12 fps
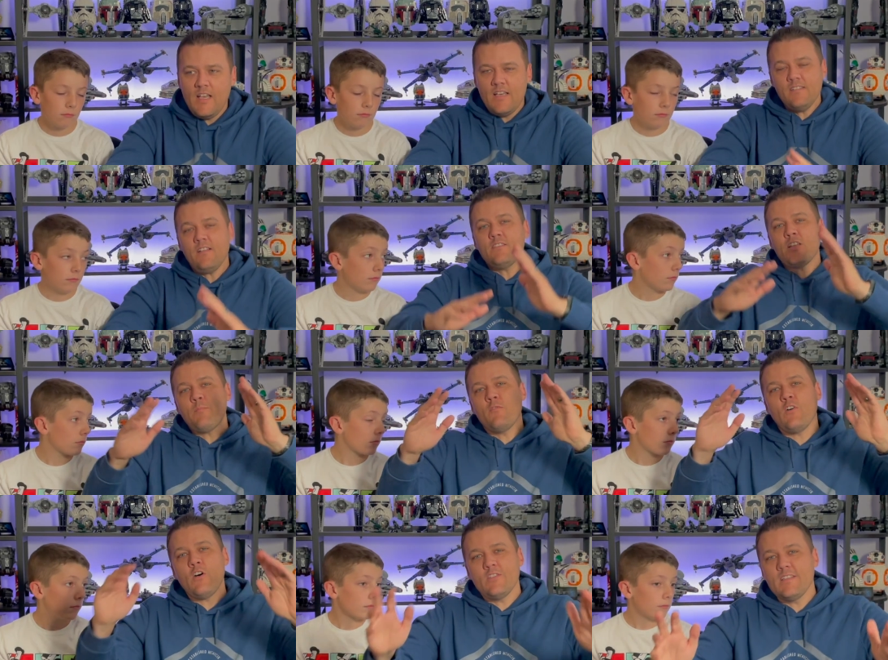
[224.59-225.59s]
Speaker 1: And then on top of
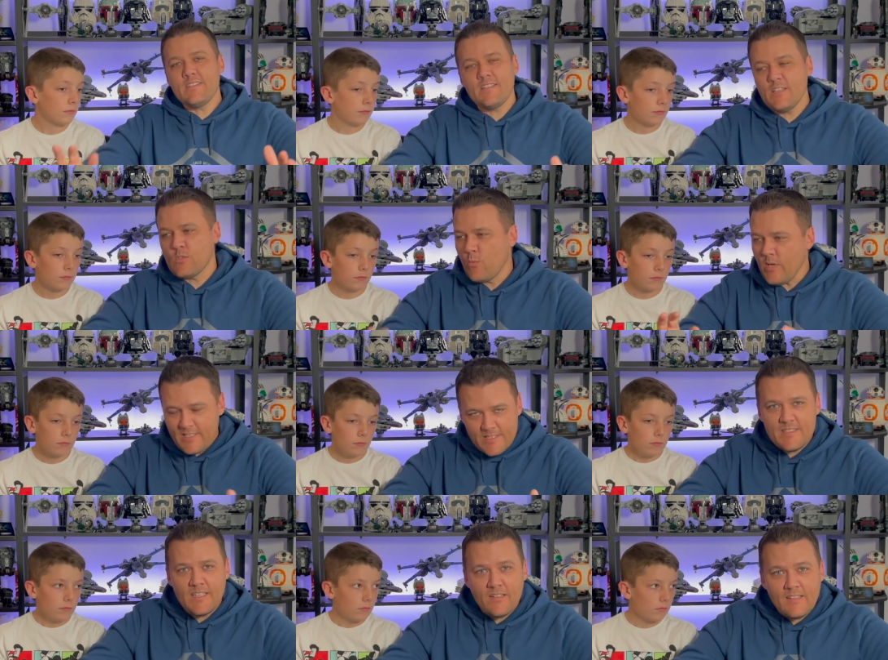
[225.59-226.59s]
all these things, we just
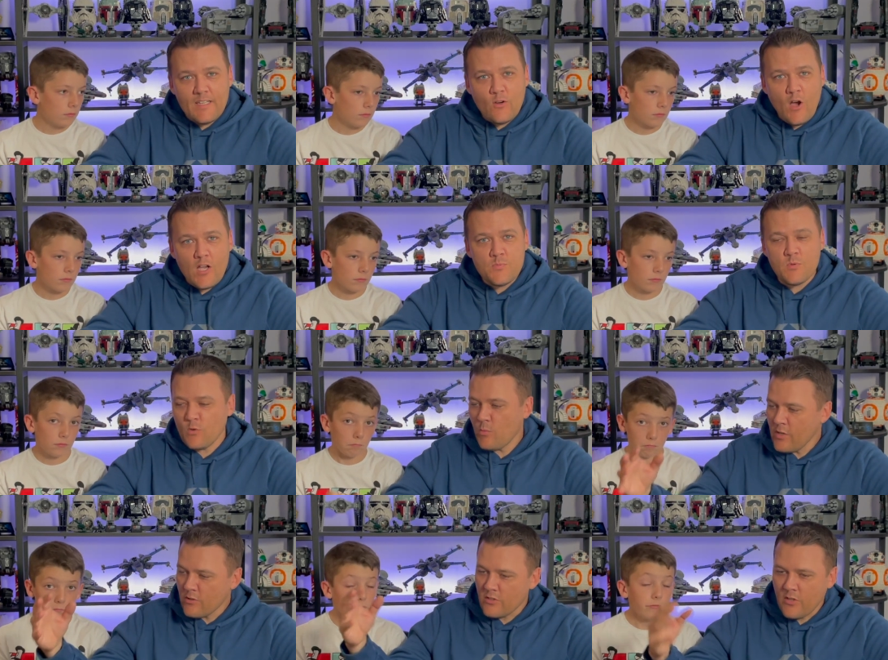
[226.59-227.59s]
need a LEGO hospital. We
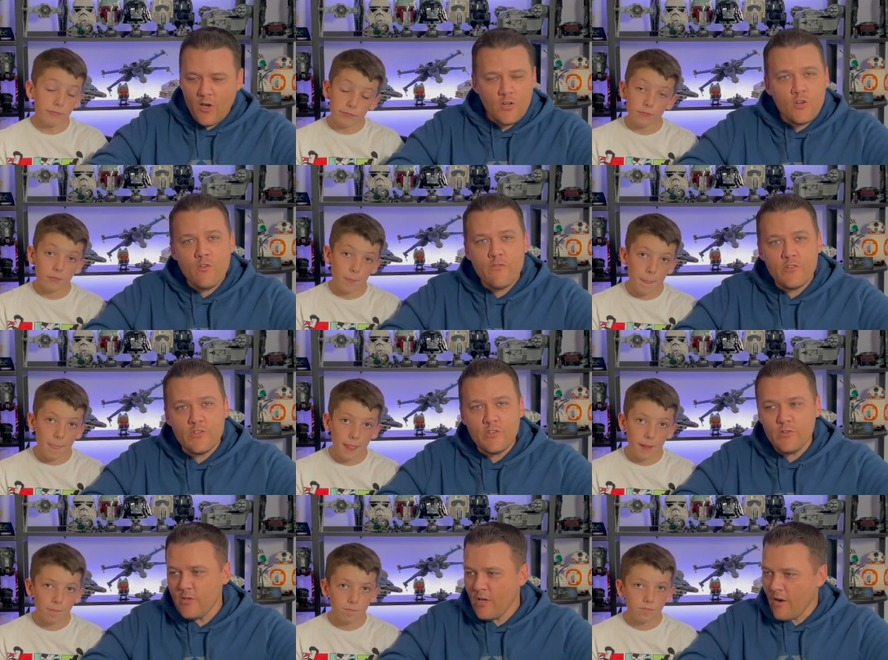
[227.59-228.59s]
are long
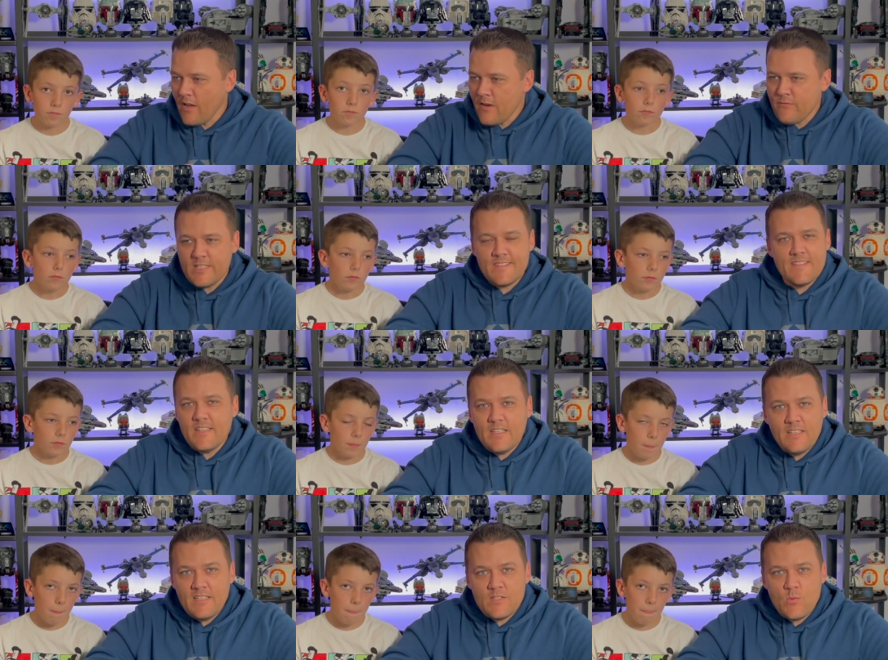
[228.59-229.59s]
overdue. Every city
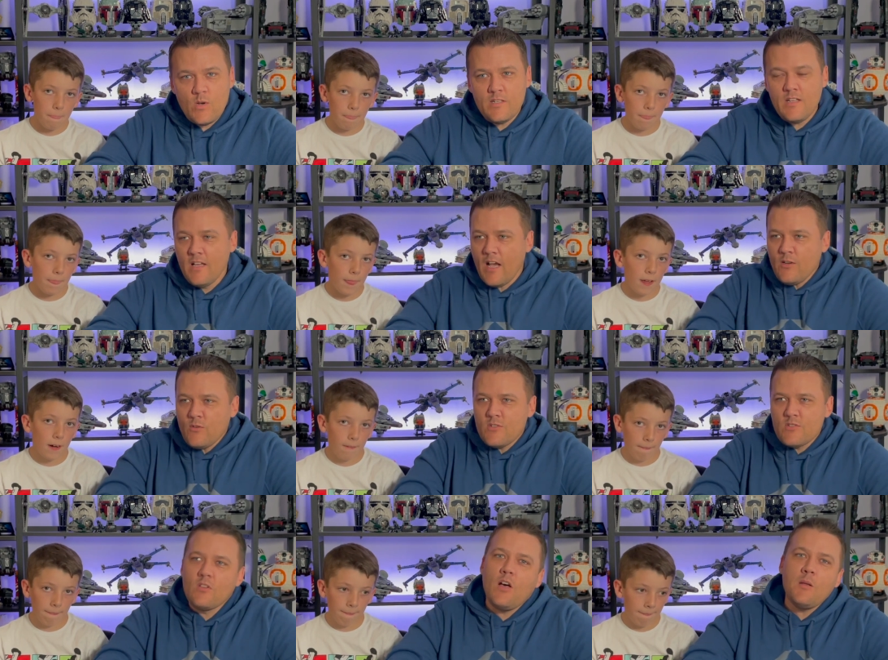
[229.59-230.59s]
needs one. I know there's
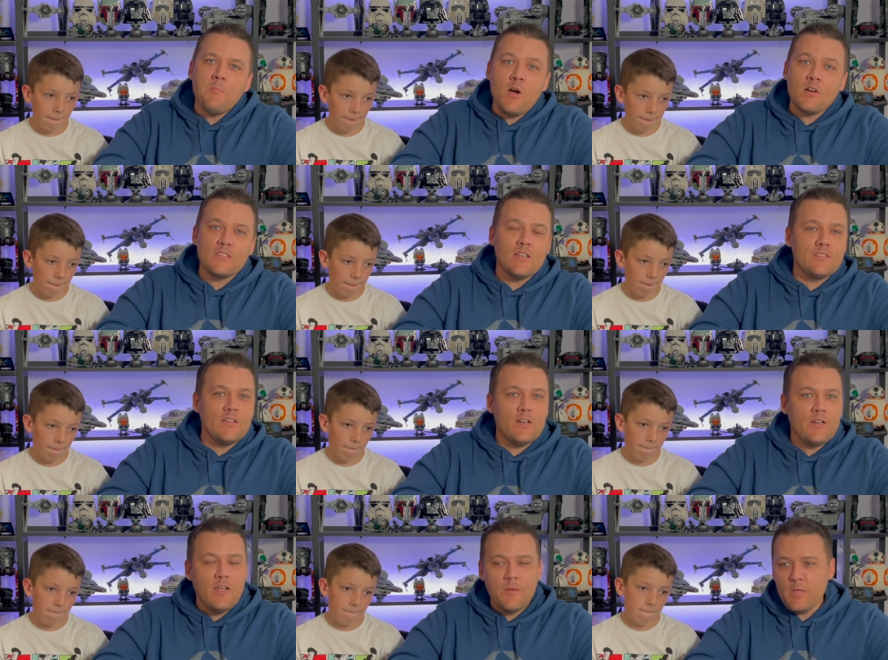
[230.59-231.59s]
a lot of mocks out
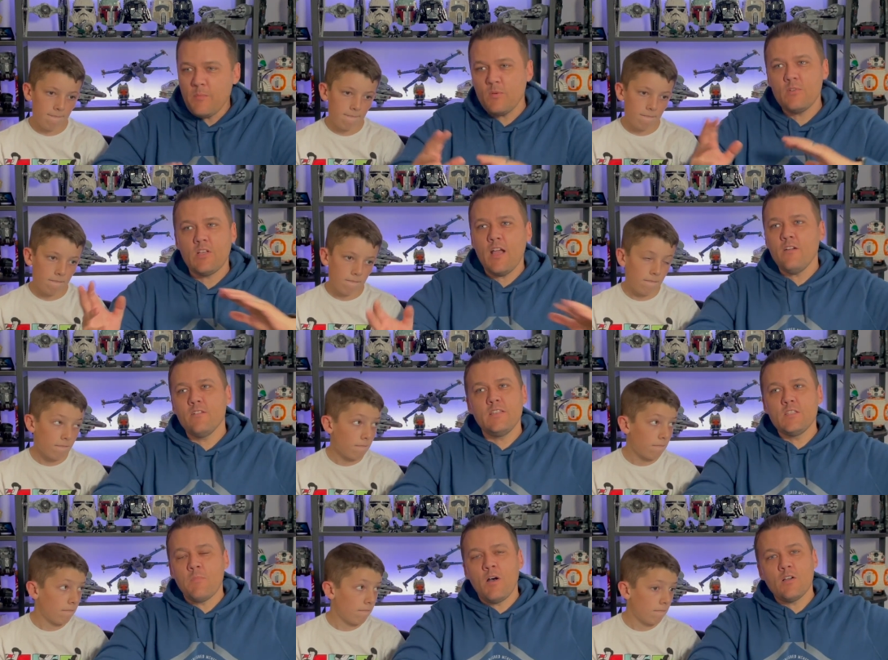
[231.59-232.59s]
there. People are tired of
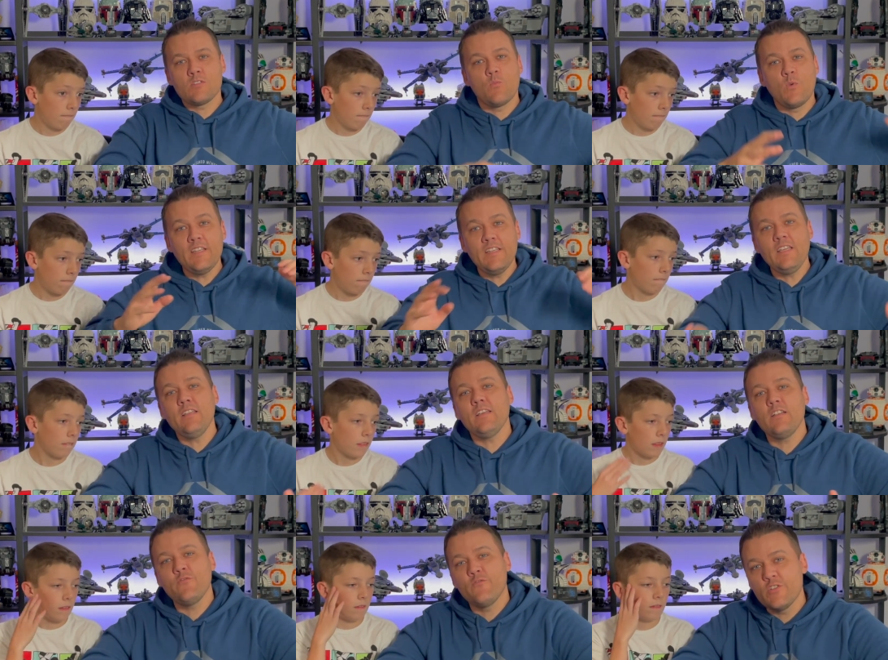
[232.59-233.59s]
these mocks. We need
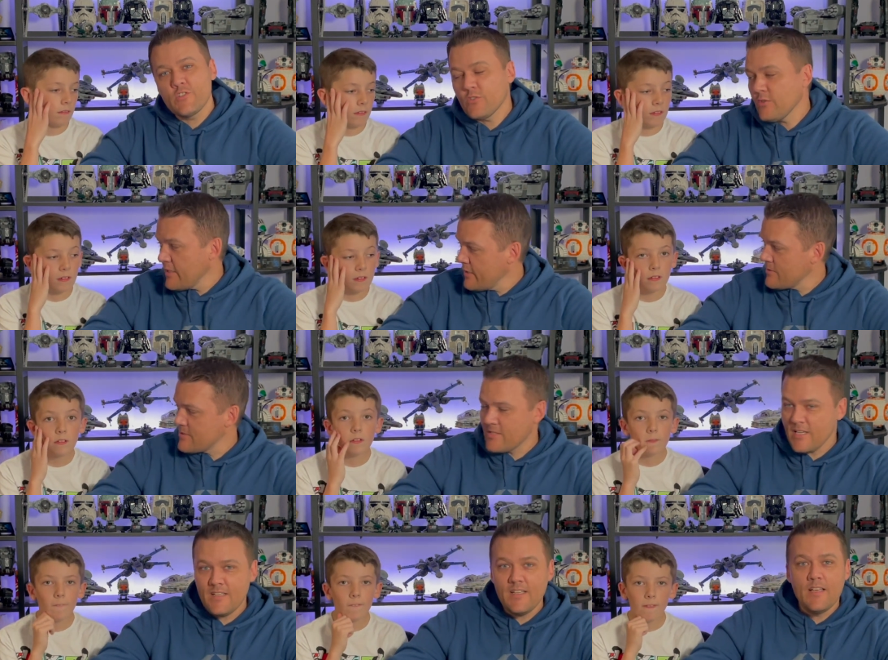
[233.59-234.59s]
an official LEGO
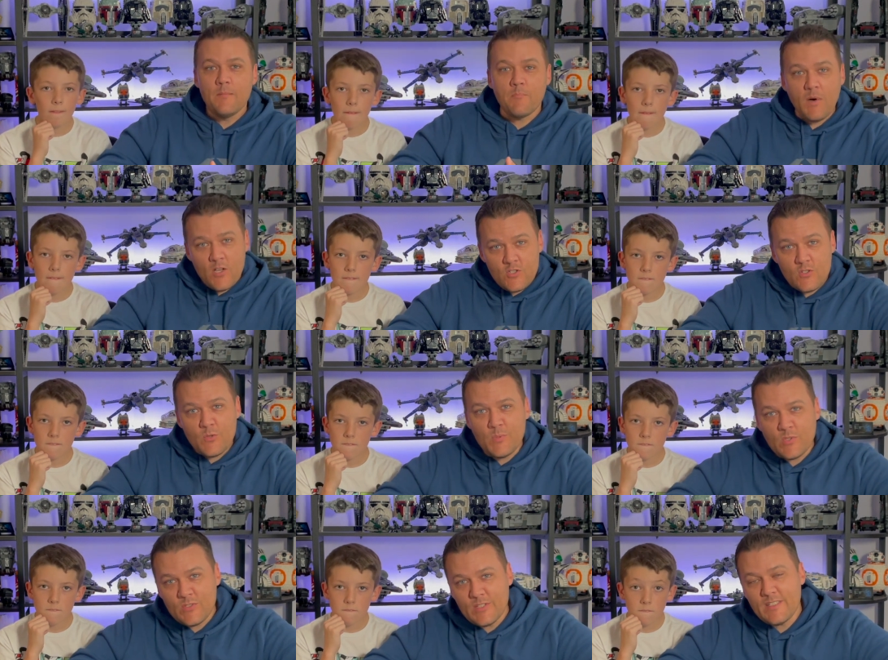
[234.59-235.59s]
set, modular
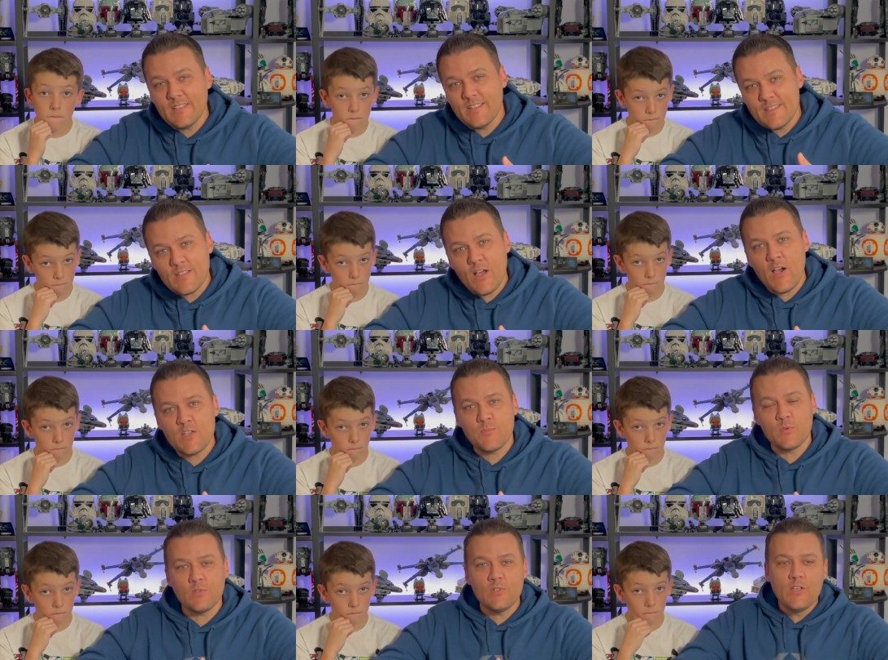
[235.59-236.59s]
building that is a
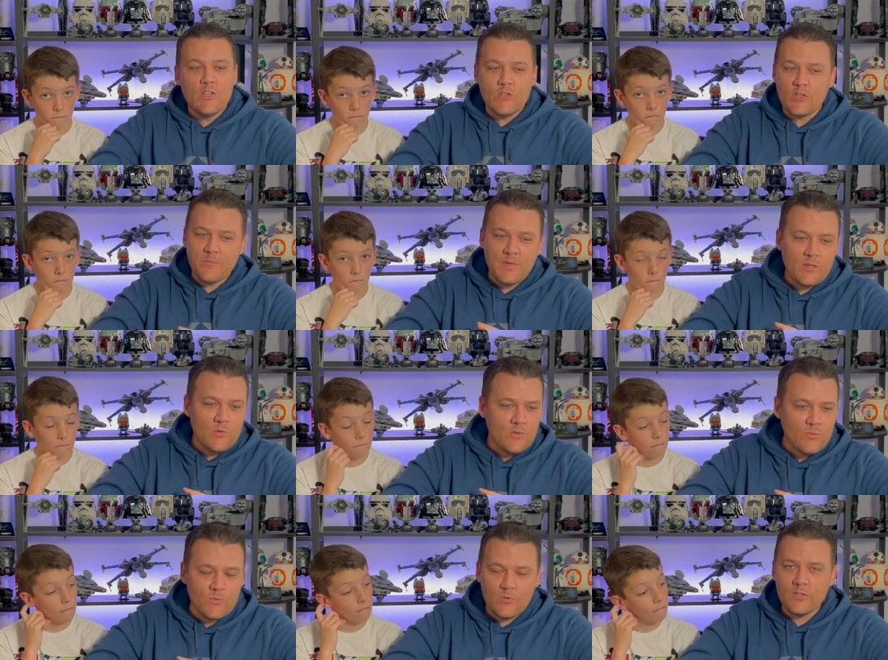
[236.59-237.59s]
hospital. You can make
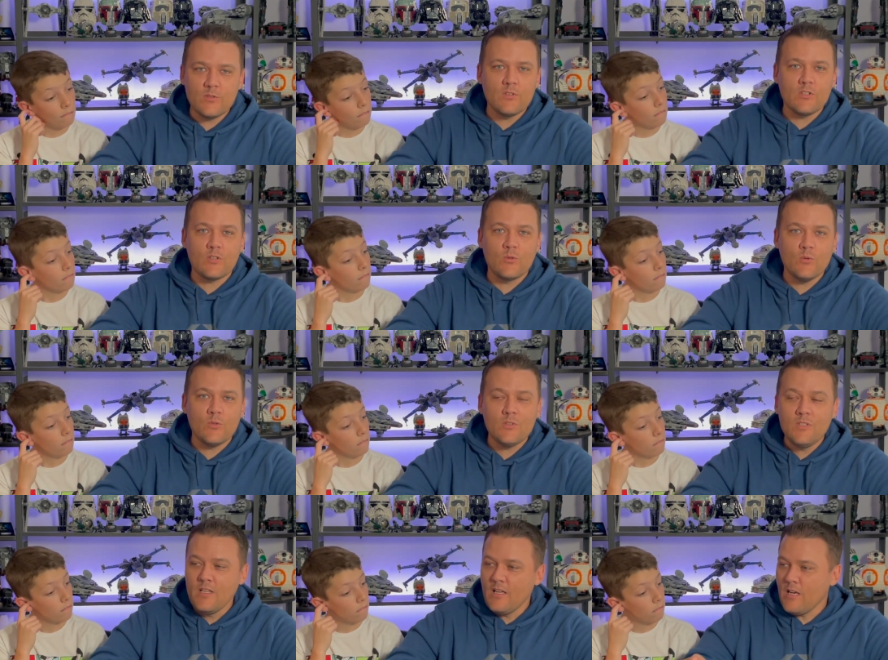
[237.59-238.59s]
one really, really cool.
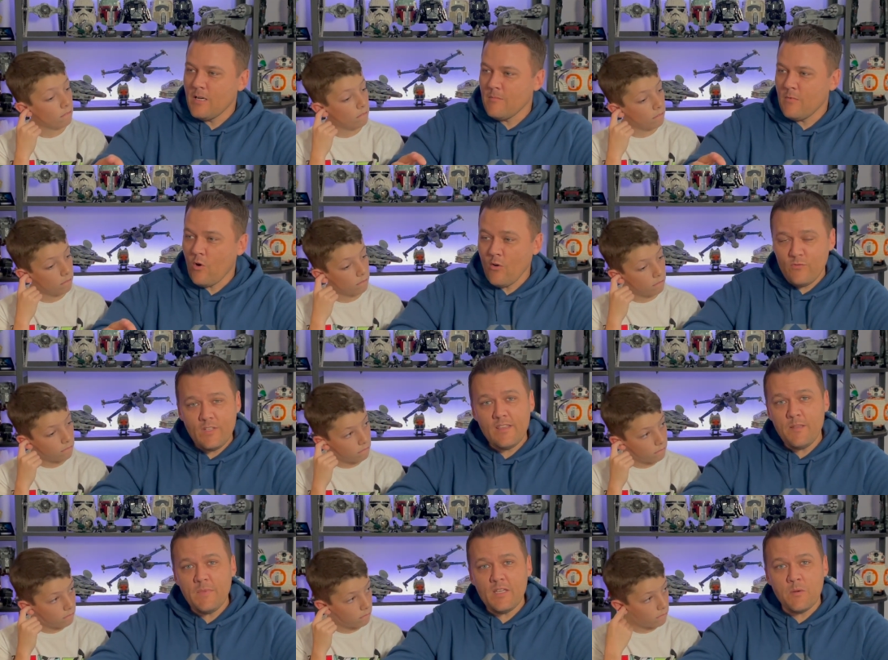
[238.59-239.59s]
Hopefully they
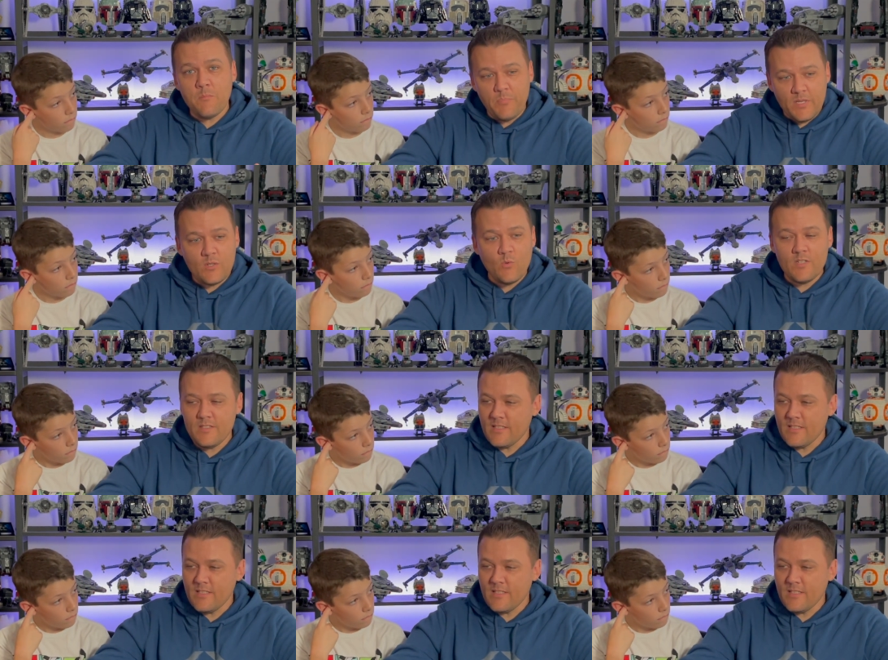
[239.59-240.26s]
make a big one